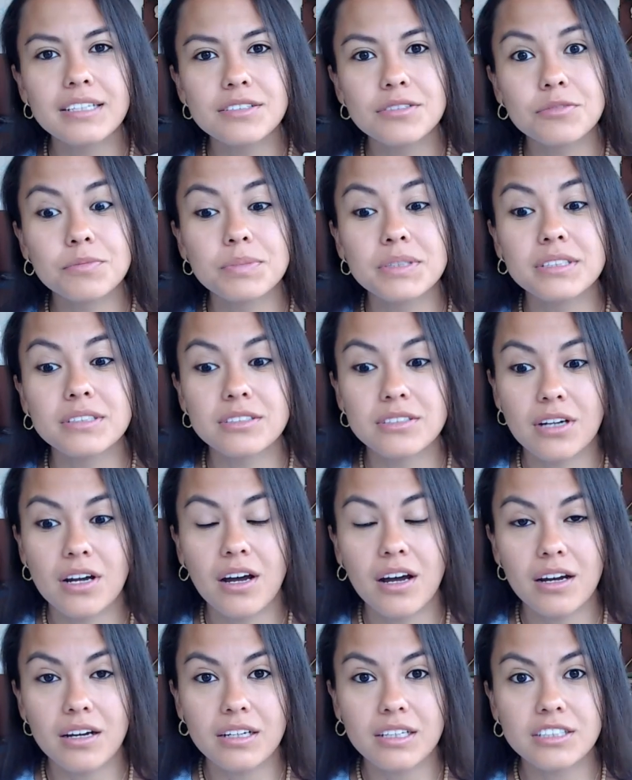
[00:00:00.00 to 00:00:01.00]
to be
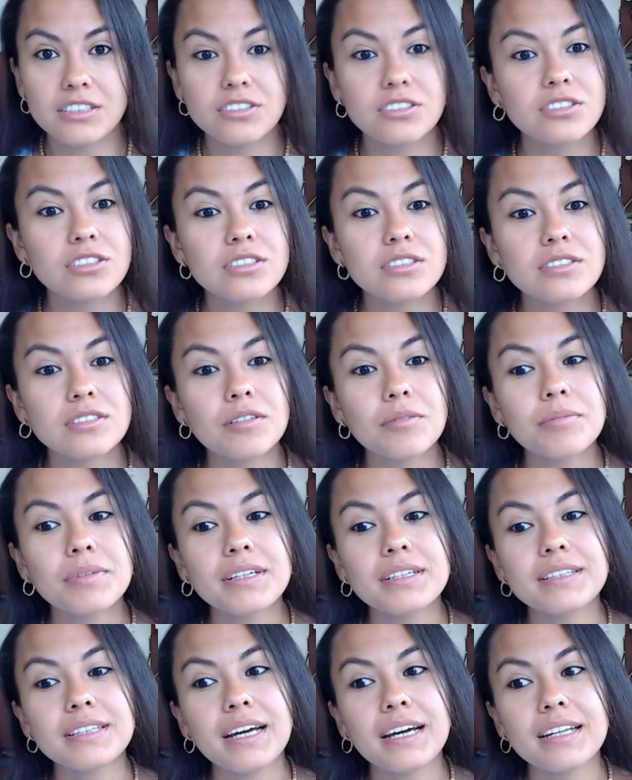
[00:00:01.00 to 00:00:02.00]
taught. It's just
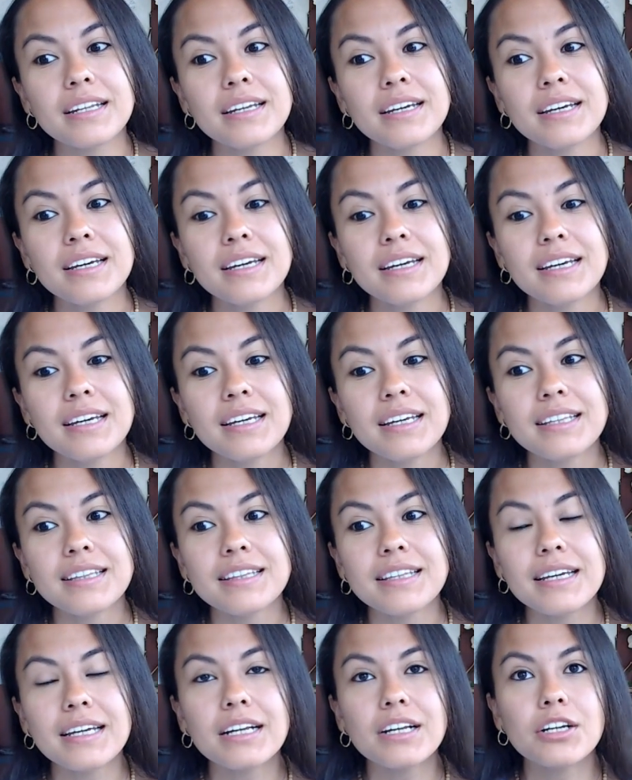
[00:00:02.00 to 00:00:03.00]
something that
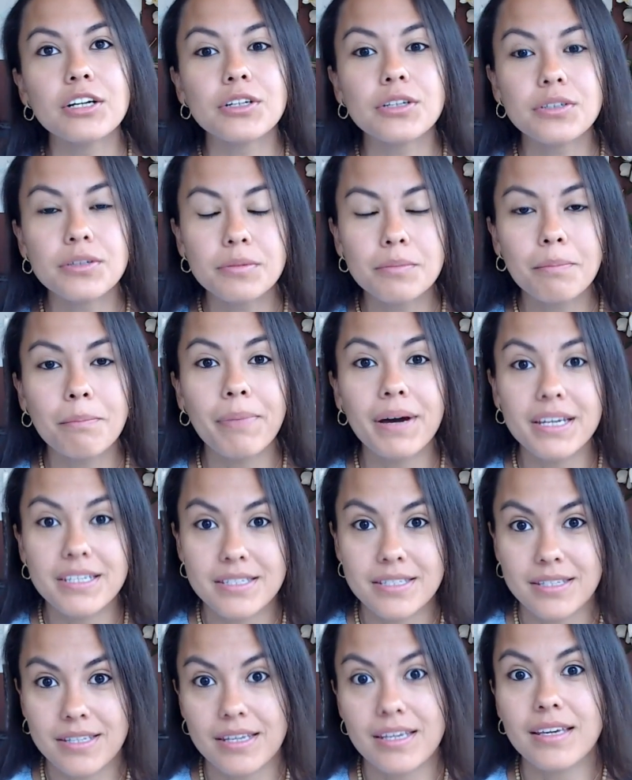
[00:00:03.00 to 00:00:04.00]
they learn by
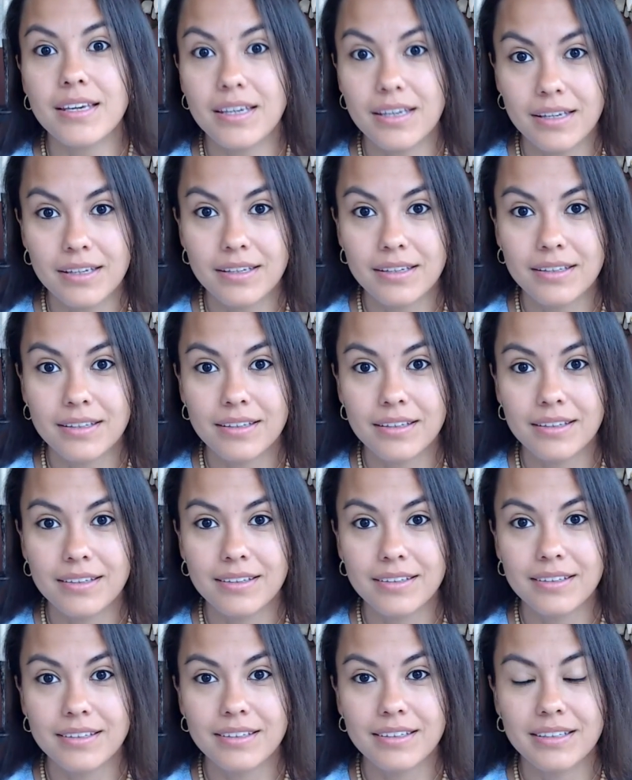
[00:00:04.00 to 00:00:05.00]
seeing.
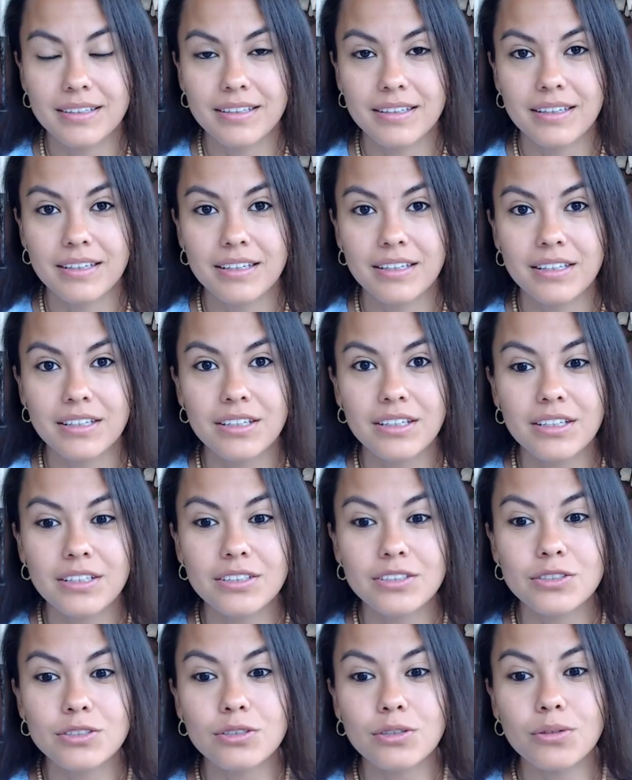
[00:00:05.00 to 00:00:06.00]

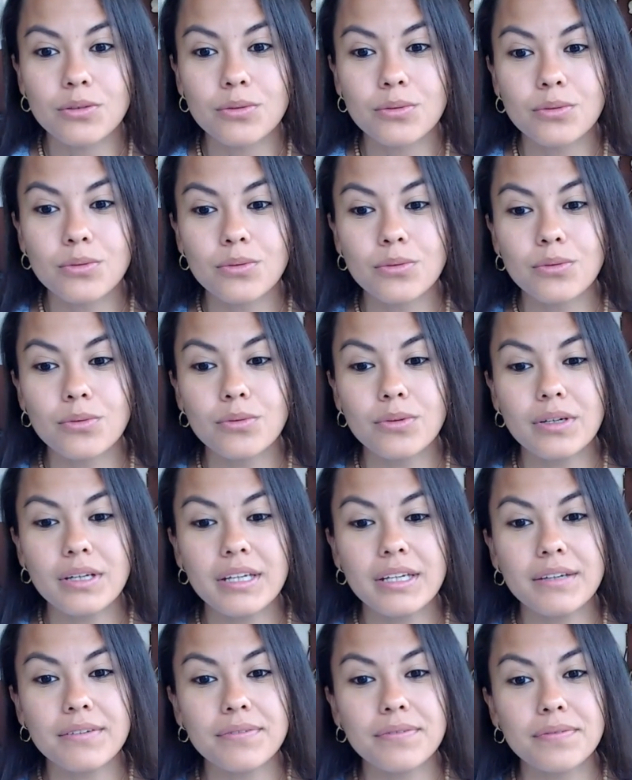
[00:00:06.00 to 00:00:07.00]
So
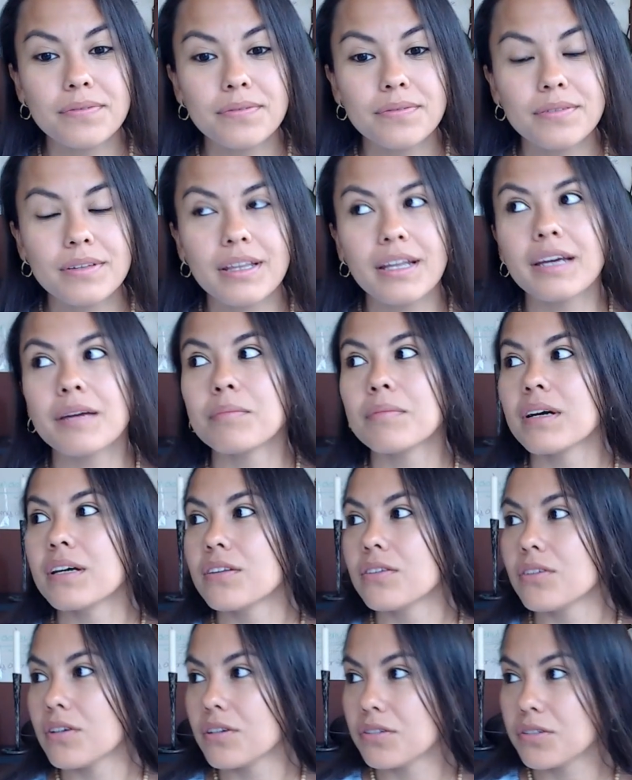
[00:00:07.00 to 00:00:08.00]
if, like my
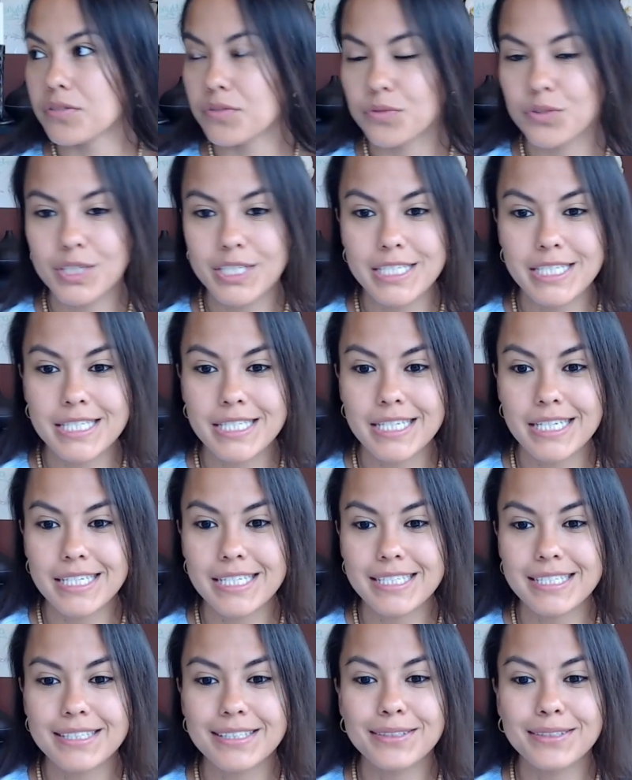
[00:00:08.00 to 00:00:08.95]
daughter, for instance,